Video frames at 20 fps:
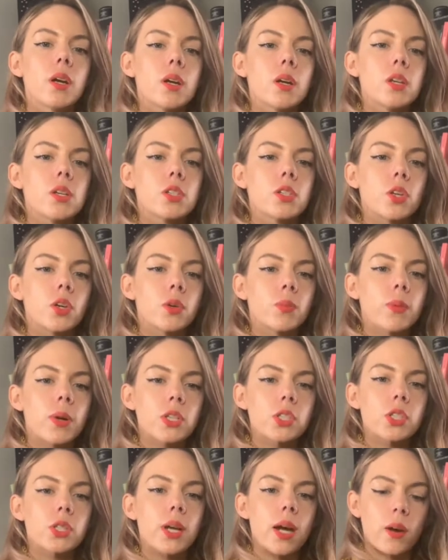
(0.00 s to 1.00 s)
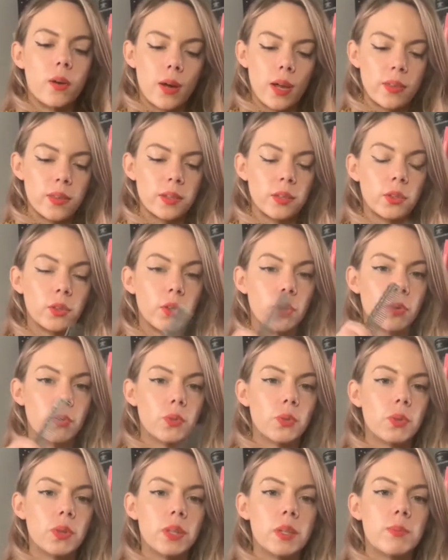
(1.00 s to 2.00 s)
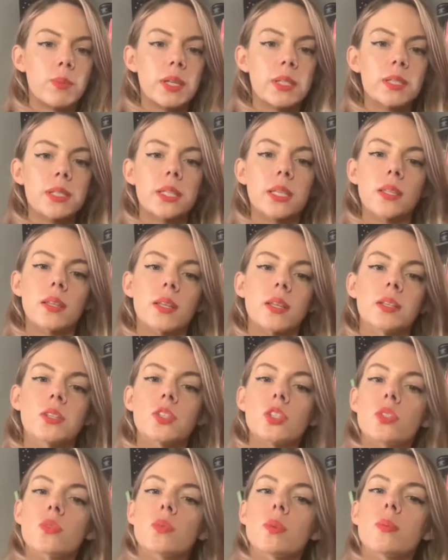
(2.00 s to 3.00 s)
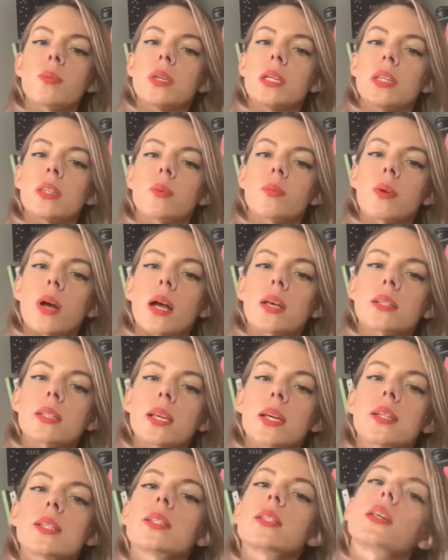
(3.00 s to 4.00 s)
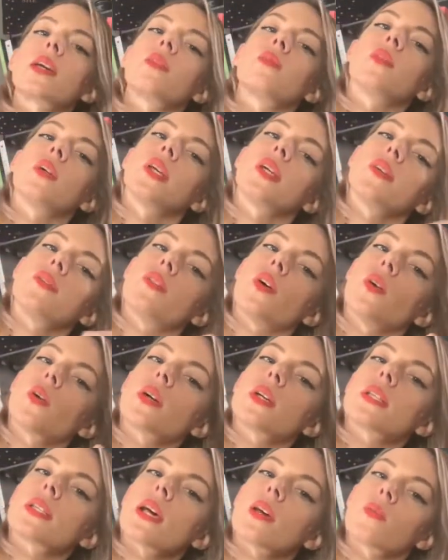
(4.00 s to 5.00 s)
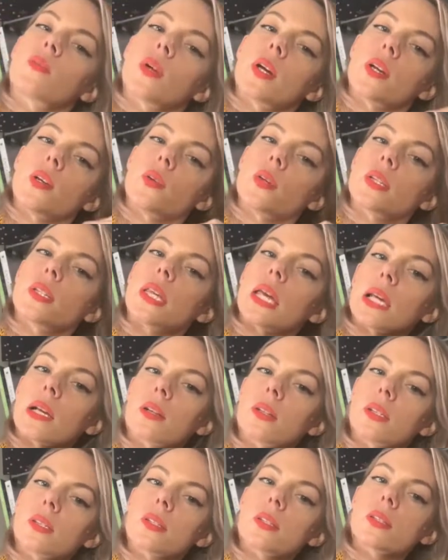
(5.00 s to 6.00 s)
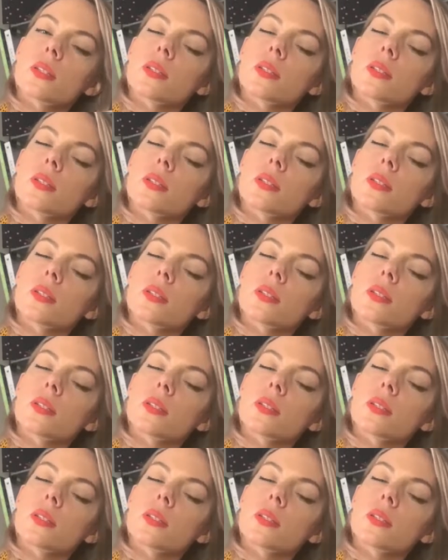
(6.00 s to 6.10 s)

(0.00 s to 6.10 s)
So brush it out and then you'll go through with the big teeth and just repeat the process and really focus on where you get tangles.